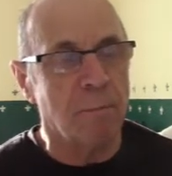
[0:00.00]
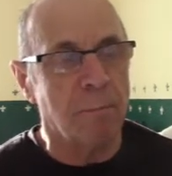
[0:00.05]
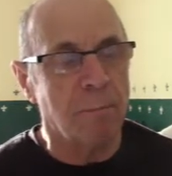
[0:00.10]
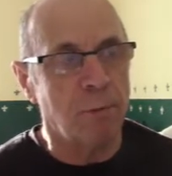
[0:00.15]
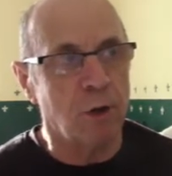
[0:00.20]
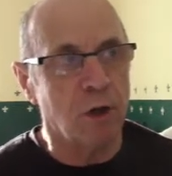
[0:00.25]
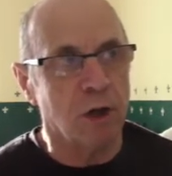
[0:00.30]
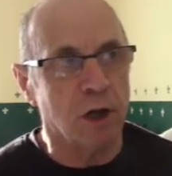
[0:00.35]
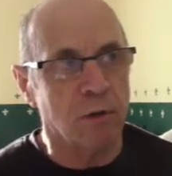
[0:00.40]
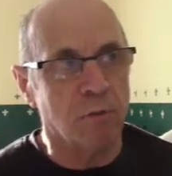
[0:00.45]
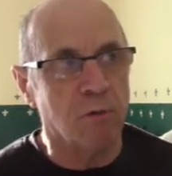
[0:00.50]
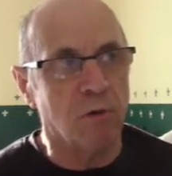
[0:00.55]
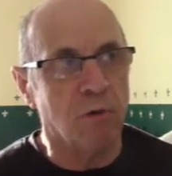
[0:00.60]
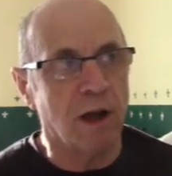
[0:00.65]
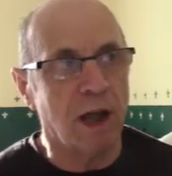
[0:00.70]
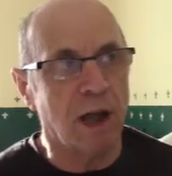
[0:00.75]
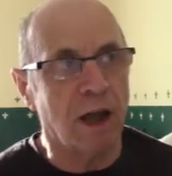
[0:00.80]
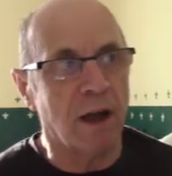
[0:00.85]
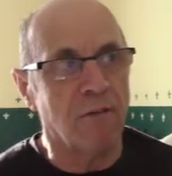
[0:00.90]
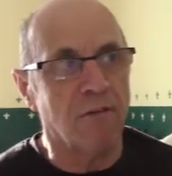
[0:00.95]
bird will
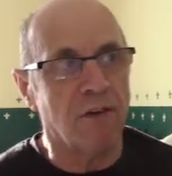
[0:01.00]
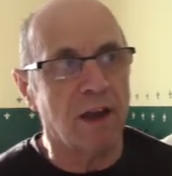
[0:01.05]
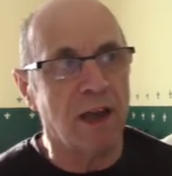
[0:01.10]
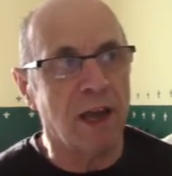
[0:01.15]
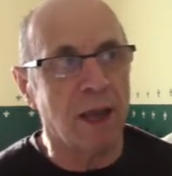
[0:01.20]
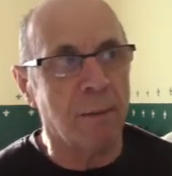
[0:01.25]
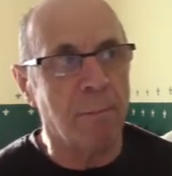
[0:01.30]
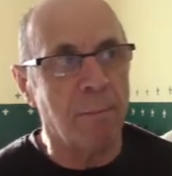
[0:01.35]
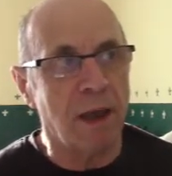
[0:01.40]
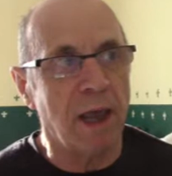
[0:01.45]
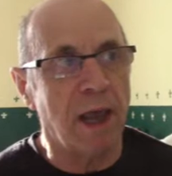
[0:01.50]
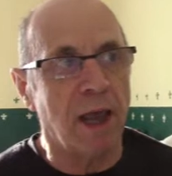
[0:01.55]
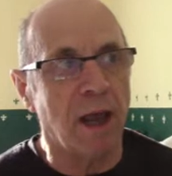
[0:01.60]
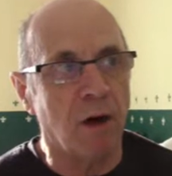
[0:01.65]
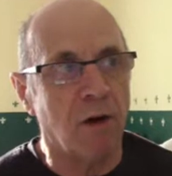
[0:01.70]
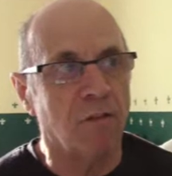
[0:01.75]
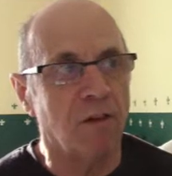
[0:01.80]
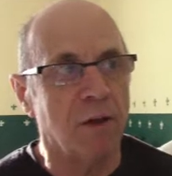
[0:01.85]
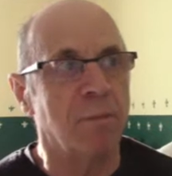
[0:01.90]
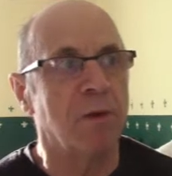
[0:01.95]
have a pair
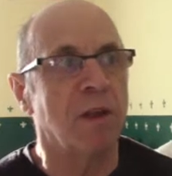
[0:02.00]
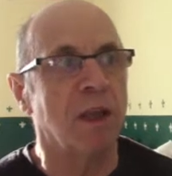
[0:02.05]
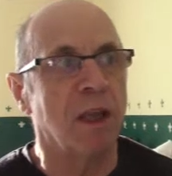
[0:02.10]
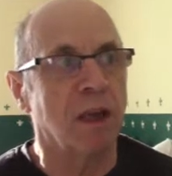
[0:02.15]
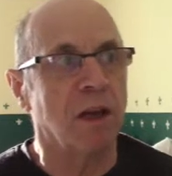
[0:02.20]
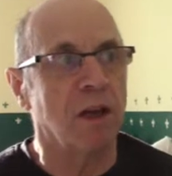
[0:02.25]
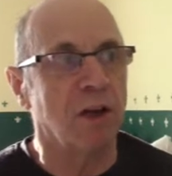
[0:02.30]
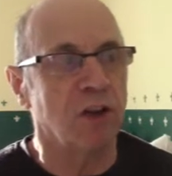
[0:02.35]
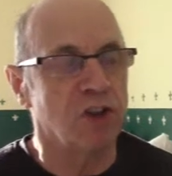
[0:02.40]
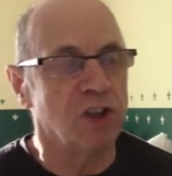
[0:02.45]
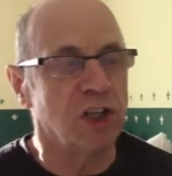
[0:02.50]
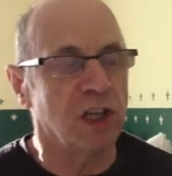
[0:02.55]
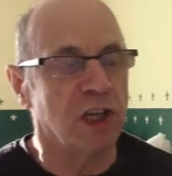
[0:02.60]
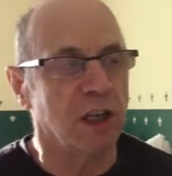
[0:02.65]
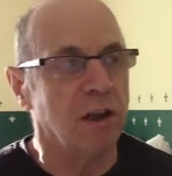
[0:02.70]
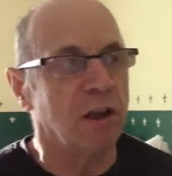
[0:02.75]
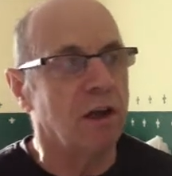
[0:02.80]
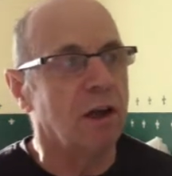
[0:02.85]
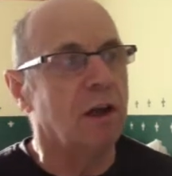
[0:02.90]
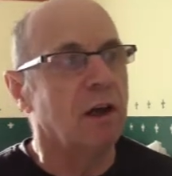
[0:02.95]
of a particular
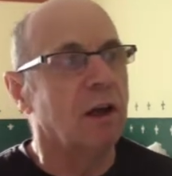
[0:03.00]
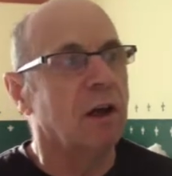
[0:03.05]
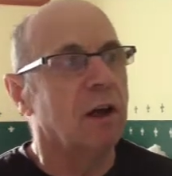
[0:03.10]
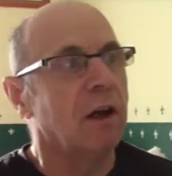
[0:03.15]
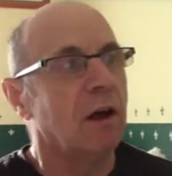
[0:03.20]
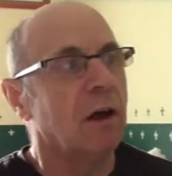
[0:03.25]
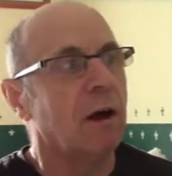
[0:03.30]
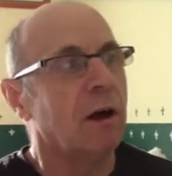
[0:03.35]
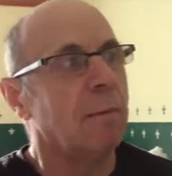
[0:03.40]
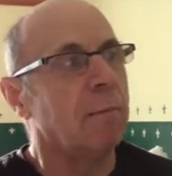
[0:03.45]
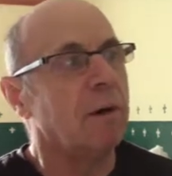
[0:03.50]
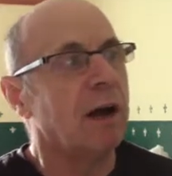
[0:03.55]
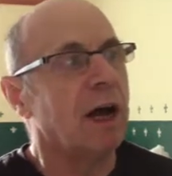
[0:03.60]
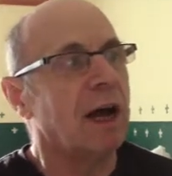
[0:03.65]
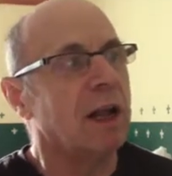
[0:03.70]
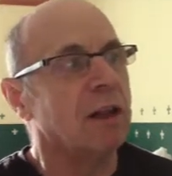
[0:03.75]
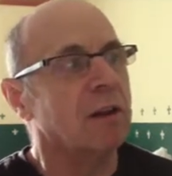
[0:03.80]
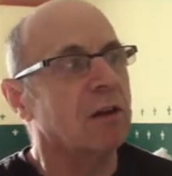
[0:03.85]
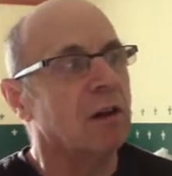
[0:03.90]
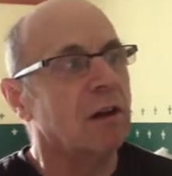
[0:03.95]
gene,
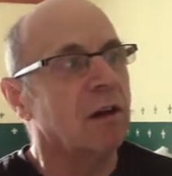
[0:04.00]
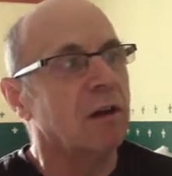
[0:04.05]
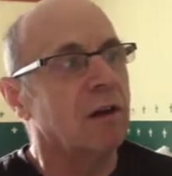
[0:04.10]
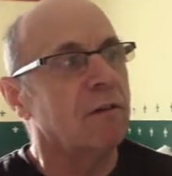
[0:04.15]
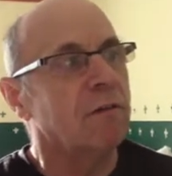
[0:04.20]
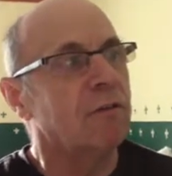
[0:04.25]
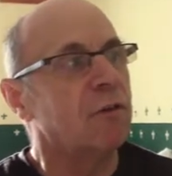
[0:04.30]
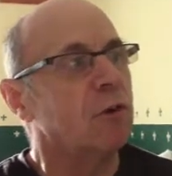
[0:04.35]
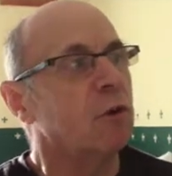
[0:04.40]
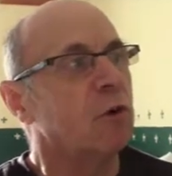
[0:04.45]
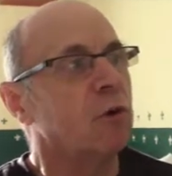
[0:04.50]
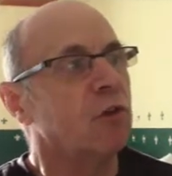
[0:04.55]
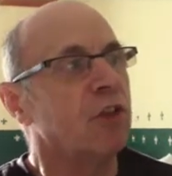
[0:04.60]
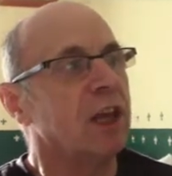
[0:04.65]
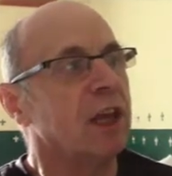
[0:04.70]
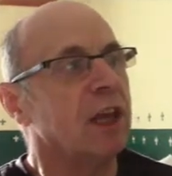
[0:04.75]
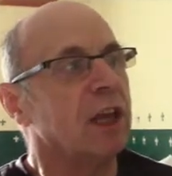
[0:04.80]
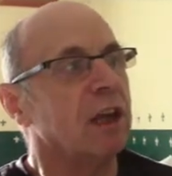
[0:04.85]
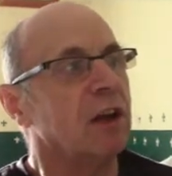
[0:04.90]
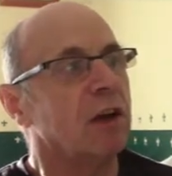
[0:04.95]
and for
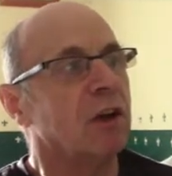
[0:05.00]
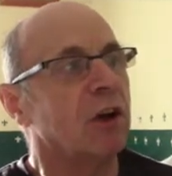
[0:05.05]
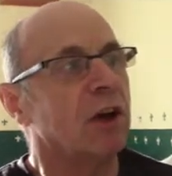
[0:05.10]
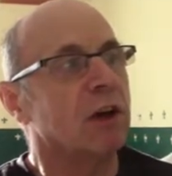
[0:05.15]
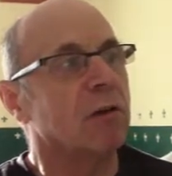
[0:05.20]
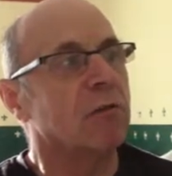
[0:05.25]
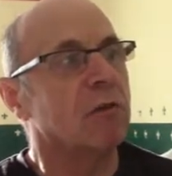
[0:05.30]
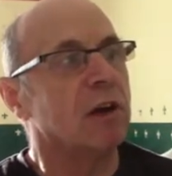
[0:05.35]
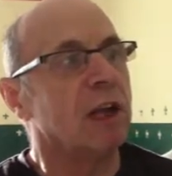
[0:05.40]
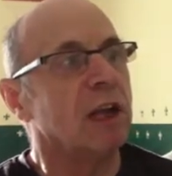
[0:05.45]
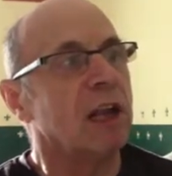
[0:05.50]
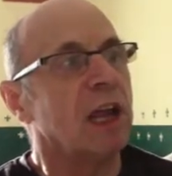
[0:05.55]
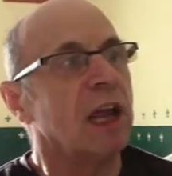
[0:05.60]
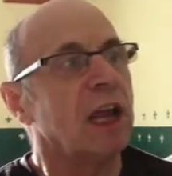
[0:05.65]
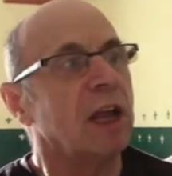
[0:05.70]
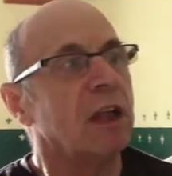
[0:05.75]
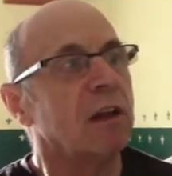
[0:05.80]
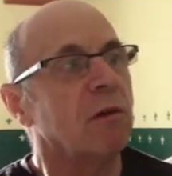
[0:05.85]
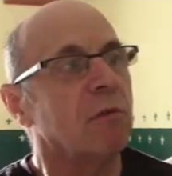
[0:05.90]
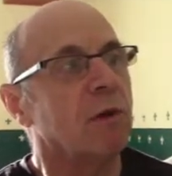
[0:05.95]
the light green
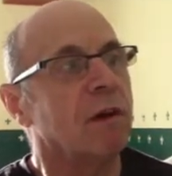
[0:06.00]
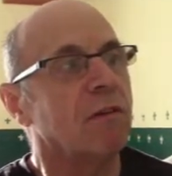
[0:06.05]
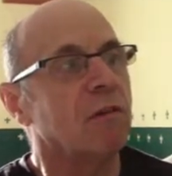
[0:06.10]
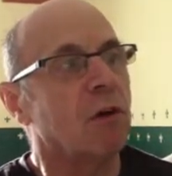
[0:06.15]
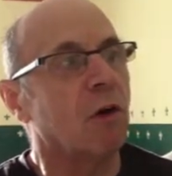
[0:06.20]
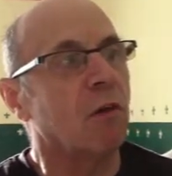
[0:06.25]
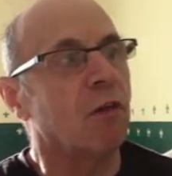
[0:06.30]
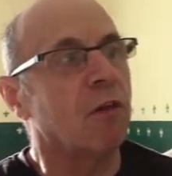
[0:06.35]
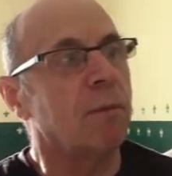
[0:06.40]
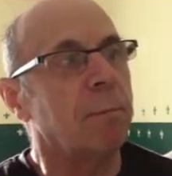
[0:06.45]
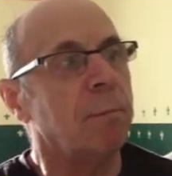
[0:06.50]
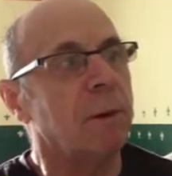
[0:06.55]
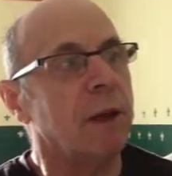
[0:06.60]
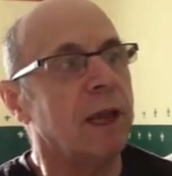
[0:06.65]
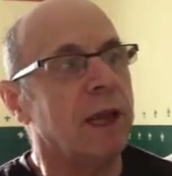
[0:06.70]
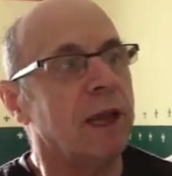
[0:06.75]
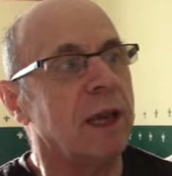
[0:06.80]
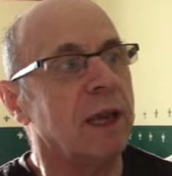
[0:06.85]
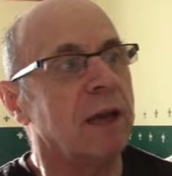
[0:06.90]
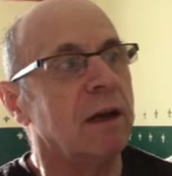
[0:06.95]
hen we've got the
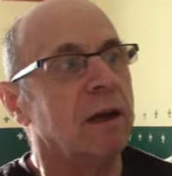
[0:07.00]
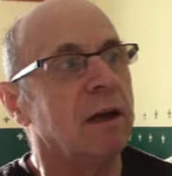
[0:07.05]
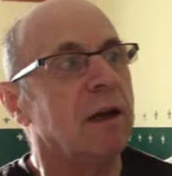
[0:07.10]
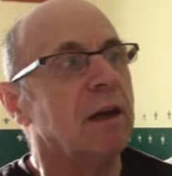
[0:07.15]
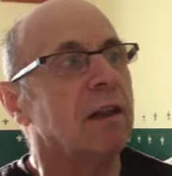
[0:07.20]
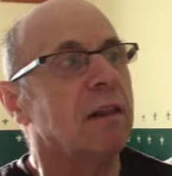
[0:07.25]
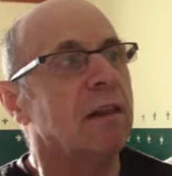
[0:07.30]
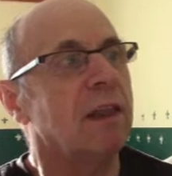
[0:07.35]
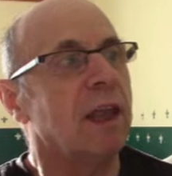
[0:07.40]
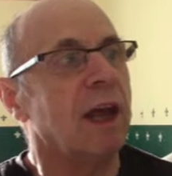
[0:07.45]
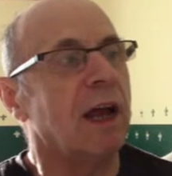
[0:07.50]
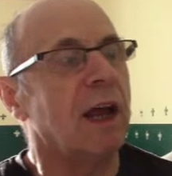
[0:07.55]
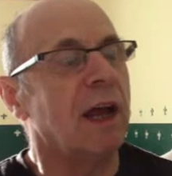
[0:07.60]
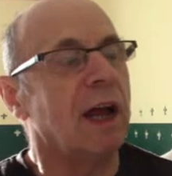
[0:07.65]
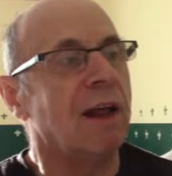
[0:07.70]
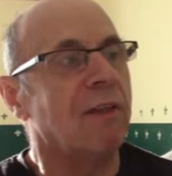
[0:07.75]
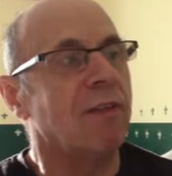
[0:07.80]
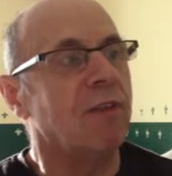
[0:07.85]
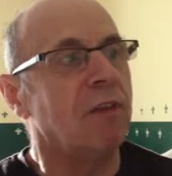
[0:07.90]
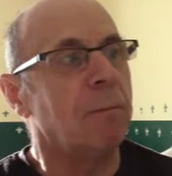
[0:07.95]
B there
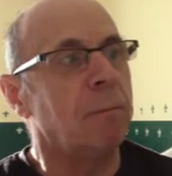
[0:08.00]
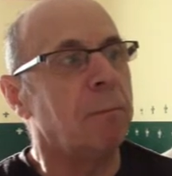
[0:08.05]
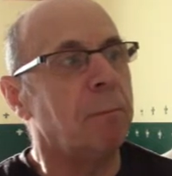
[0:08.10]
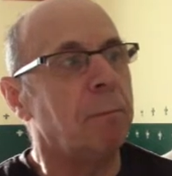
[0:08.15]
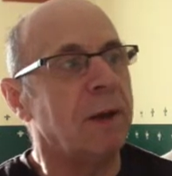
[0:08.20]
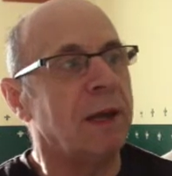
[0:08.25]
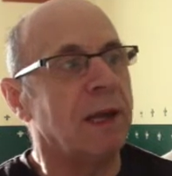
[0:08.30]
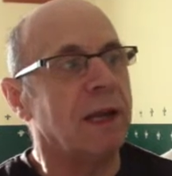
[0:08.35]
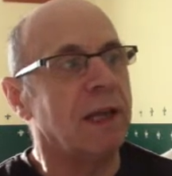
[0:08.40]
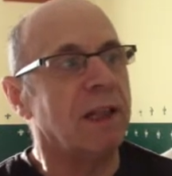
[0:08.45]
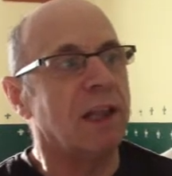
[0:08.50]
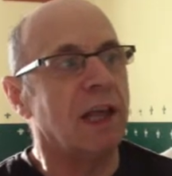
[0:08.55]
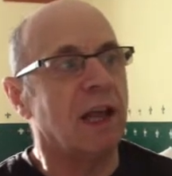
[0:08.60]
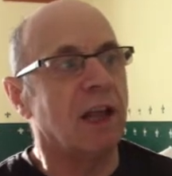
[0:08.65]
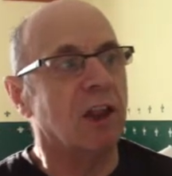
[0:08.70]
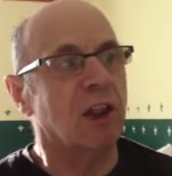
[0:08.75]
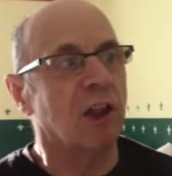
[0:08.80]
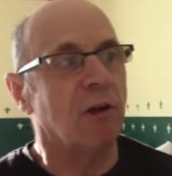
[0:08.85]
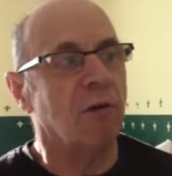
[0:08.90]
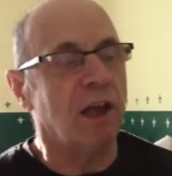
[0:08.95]
and the B there.
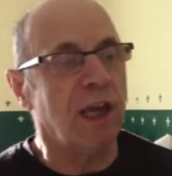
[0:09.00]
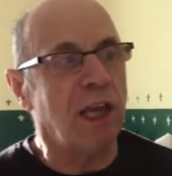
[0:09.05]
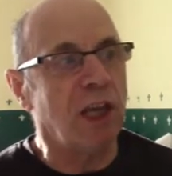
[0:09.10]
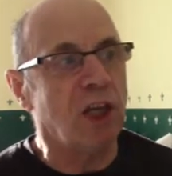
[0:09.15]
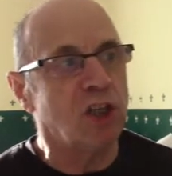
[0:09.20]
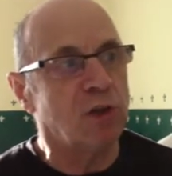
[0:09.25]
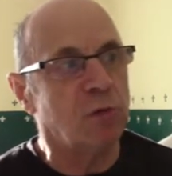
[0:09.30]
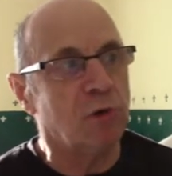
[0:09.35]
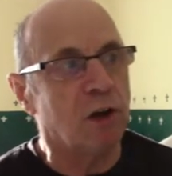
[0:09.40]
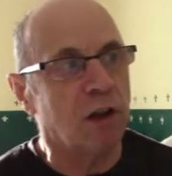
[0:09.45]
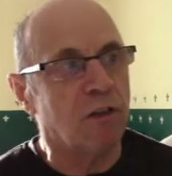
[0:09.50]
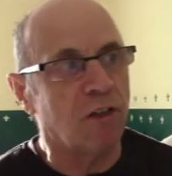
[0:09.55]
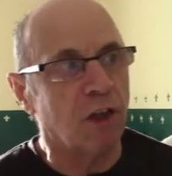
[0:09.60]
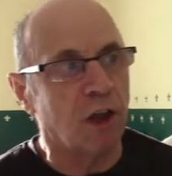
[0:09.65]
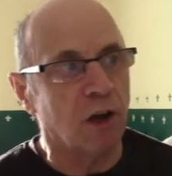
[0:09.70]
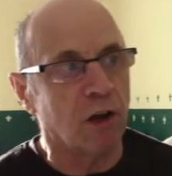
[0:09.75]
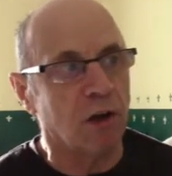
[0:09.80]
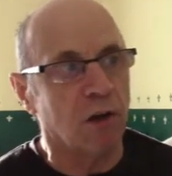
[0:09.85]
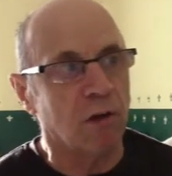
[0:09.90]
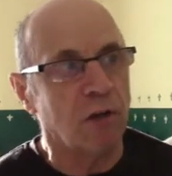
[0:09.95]
So each one of
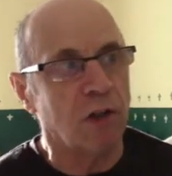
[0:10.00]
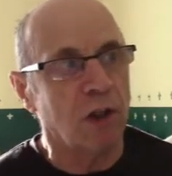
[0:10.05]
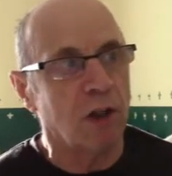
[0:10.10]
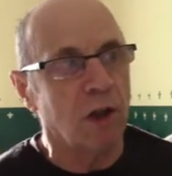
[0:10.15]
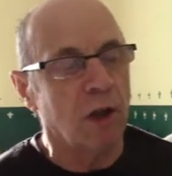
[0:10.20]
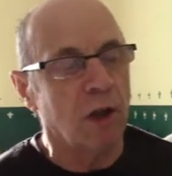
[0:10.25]
those